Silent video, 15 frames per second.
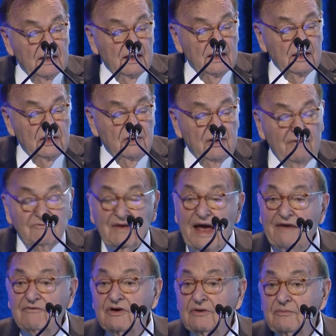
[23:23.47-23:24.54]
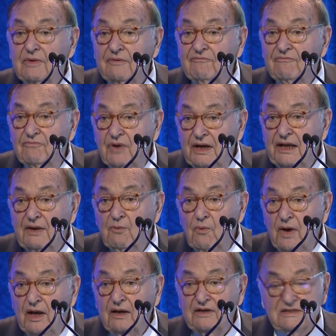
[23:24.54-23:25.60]
You have to have a really
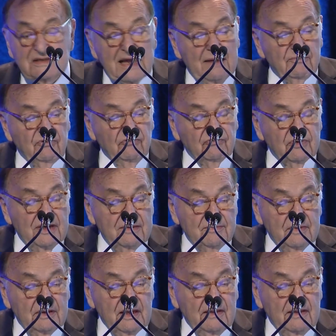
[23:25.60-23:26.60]
well-established treatment,